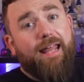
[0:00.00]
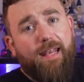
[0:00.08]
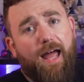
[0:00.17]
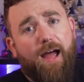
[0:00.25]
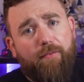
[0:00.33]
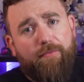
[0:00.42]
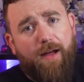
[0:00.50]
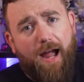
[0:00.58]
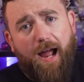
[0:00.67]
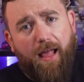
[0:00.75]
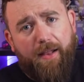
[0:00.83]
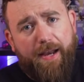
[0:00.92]
love a
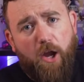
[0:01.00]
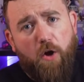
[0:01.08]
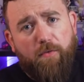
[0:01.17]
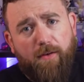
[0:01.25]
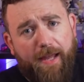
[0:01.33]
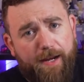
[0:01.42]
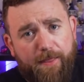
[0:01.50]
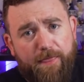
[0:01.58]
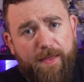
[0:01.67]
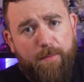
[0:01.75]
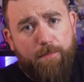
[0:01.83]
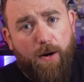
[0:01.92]
holiday overlay at a
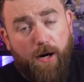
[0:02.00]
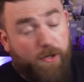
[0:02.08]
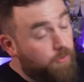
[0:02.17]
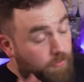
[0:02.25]
theme park,